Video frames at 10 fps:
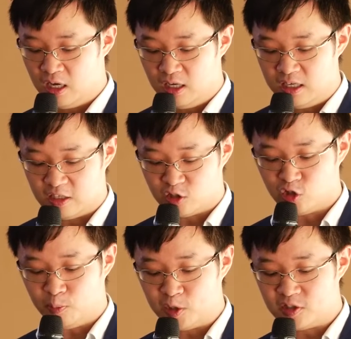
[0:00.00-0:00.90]
He has
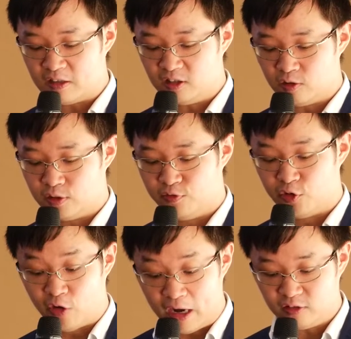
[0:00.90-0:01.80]
also presented on a
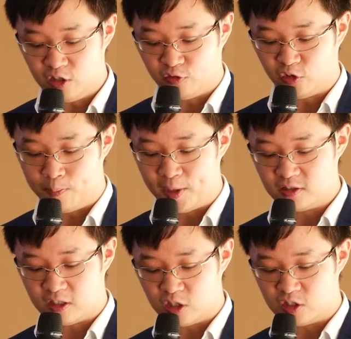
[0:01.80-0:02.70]
variety of topics
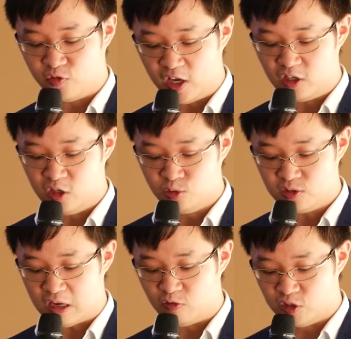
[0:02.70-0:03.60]
such as fake news
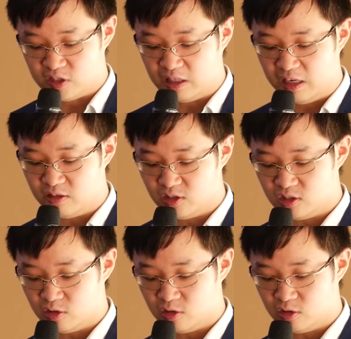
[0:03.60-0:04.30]
and resilience